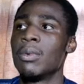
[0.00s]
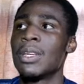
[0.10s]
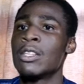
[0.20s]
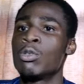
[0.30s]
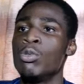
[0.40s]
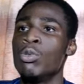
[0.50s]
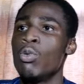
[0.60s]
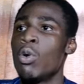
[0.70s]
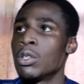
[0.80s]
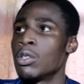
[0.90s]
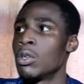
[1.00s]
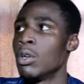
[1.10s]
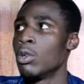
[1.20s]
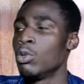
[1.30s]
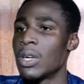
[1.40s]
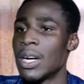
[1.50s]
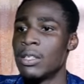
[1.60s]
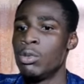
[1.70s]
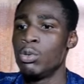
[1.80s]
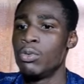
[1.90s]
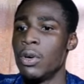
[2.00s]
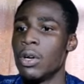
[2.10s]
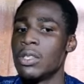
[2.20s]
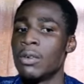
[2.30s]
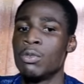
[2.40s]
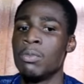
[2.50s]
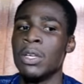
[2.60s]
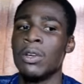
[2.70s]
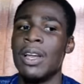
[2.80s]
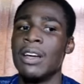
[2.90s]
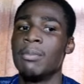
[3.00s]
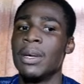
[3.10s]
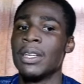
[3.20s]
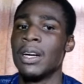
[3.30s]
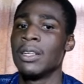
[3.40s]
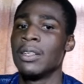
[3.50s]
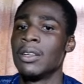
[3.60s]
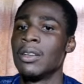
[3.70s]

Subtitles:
get to know what you can do for yourself to make your life better. And